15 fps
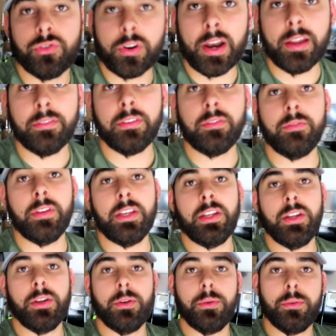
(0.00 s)
driving
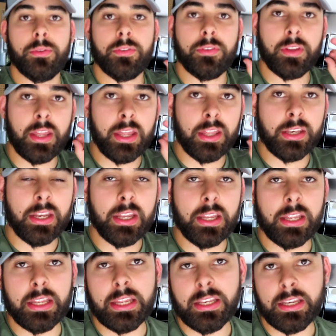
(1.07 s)
videos, and
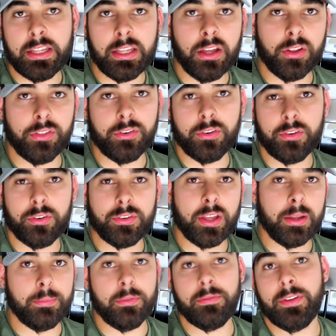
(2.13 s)
any other
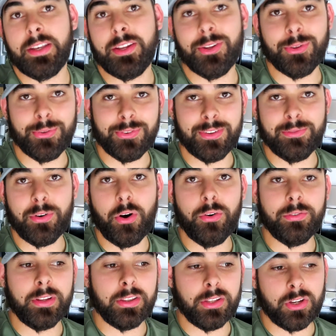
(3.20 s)
type of videos
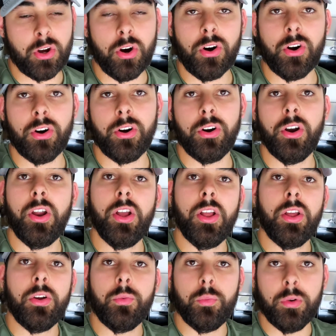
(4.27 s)
involving the car
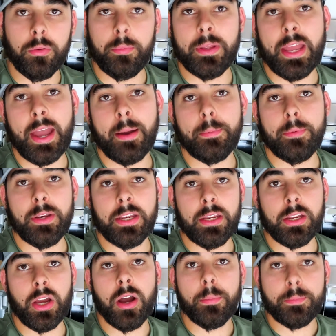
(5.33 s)
will be
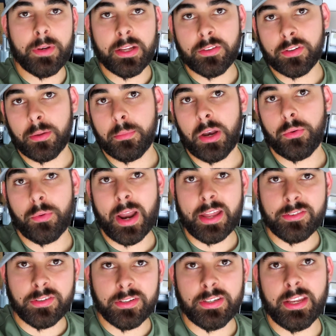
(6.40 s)
happening. Updates on my
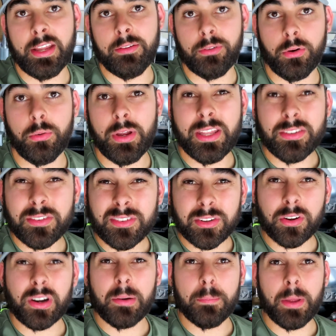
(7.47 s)
Ratchet Davo
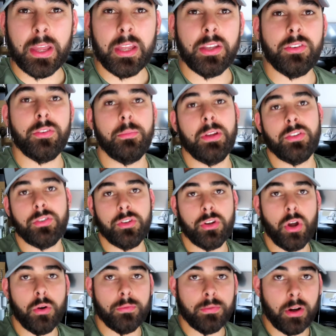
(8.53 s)
Instagram page, so make sure you
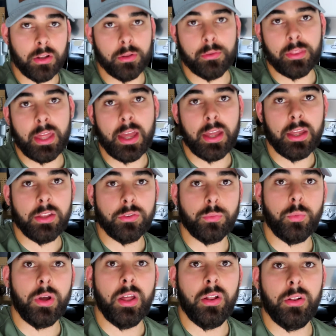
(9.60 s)
go follow that as
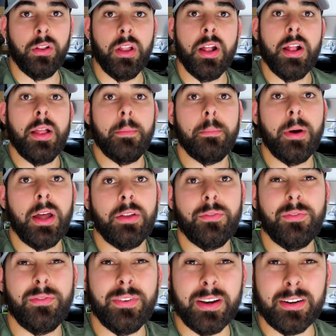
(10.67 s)
well. But
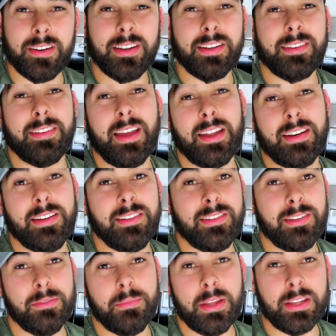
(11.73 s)
very excited
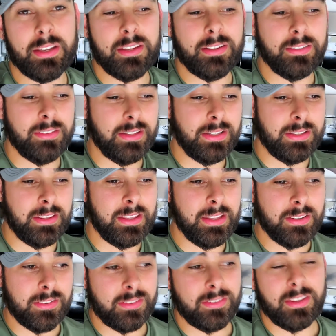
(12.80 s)
to make
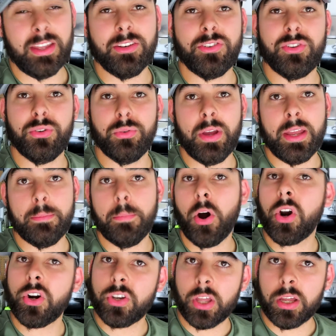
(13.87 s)
this into a
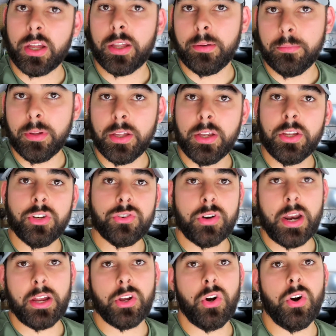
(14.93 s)
part-time
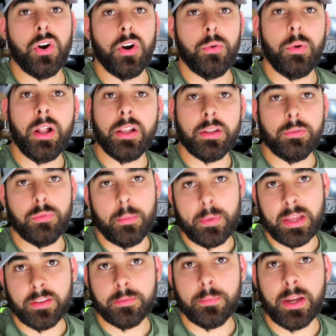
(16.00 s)
track car while it
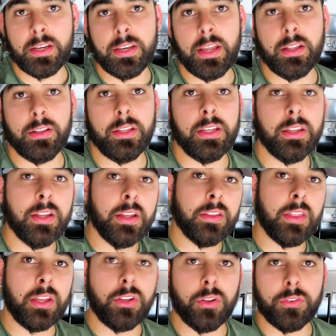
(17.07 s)
remains my daily.
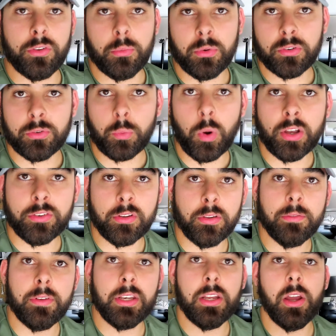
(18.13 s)
Thank y'all so much for watching the
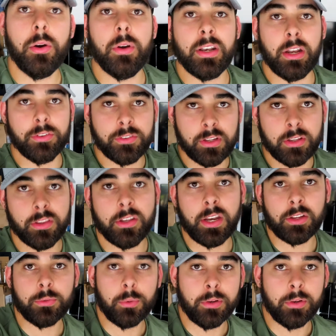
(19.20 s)
video, and I'll see you in the next